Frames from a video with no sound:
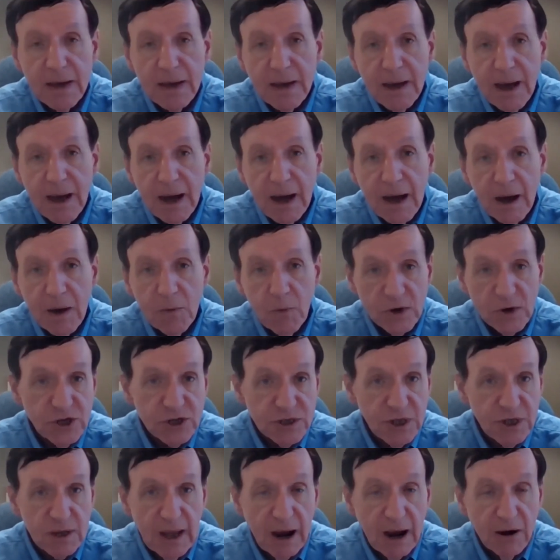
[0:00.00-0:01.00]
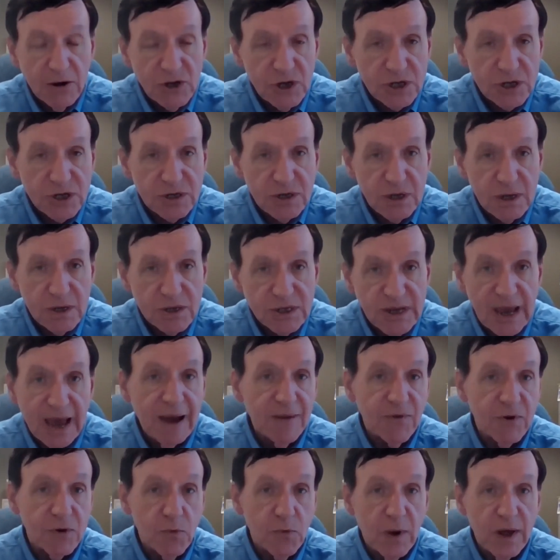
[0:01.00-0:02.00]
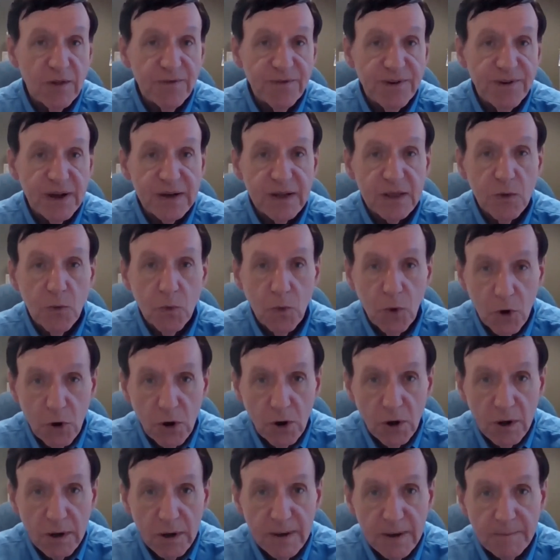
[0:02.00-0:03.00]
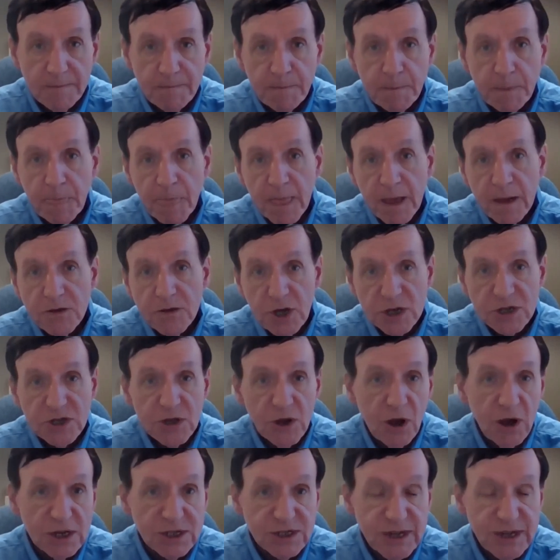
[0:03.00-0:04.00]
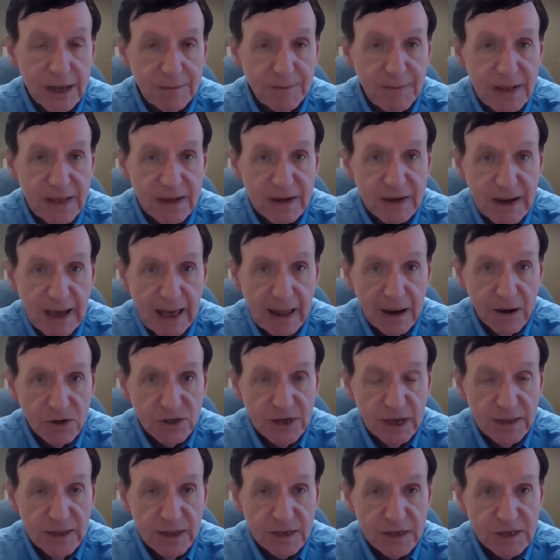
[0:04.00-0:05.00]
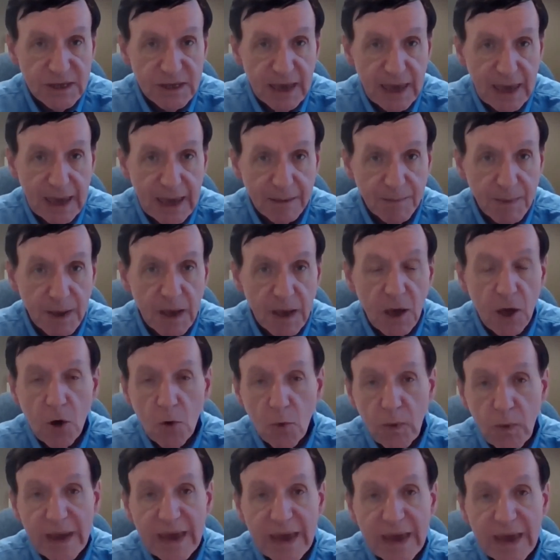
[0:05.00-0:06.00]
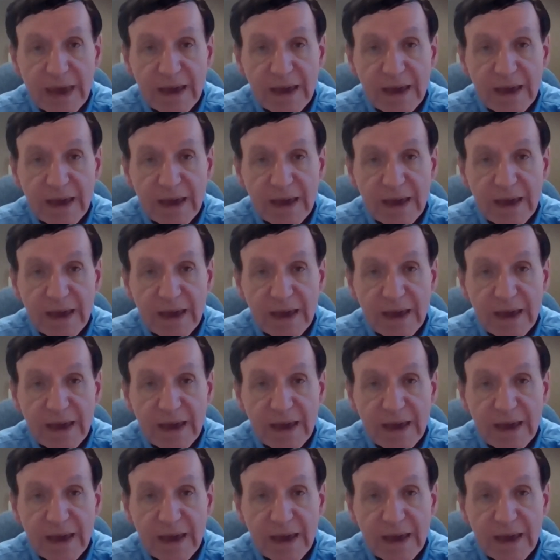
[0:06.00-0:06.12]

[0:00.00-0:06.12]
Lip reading: which is the largest sovereign wealth fund in the world, just lost $10 million on this scam. We